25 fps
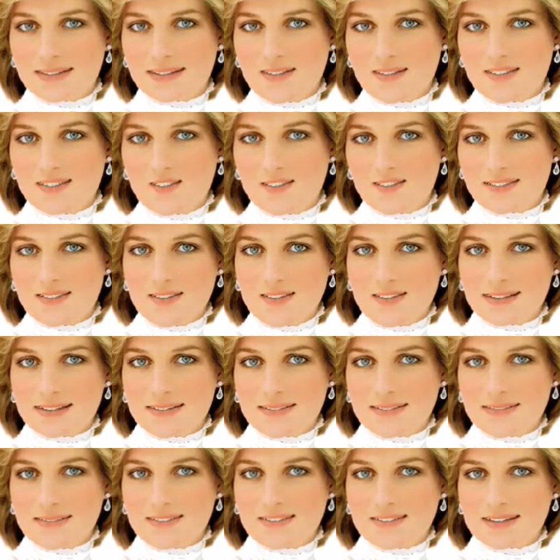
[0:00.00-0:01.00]
But someone's
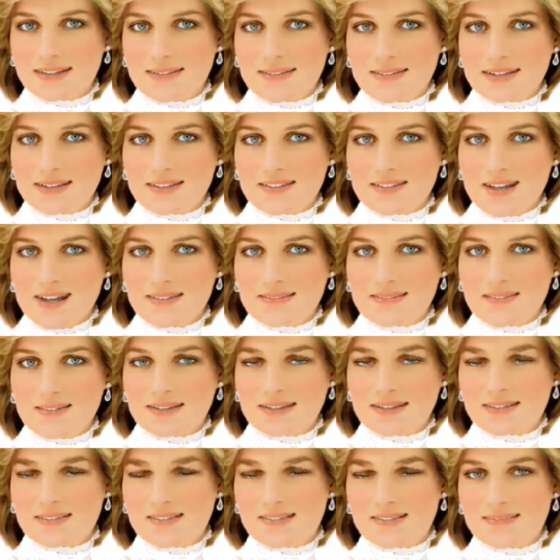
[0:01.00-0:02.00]
got to go out there and
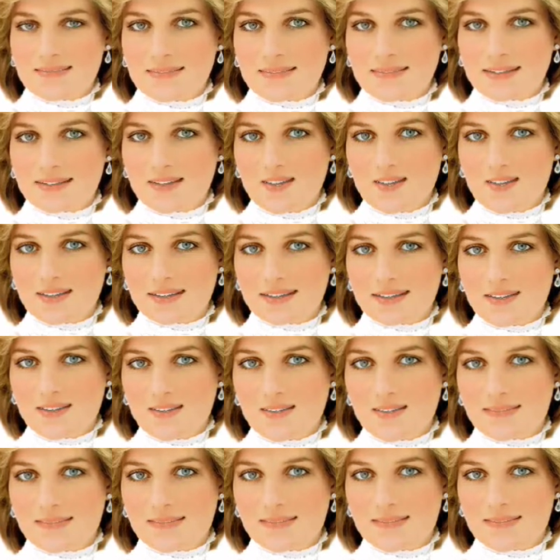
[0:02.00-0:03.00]
love people and show
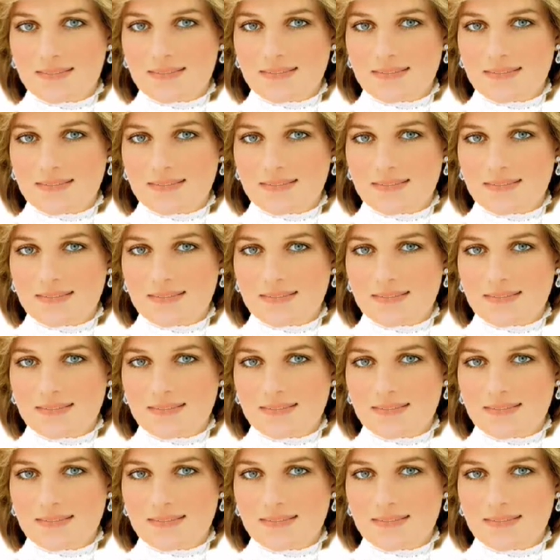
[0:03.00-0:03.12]
it.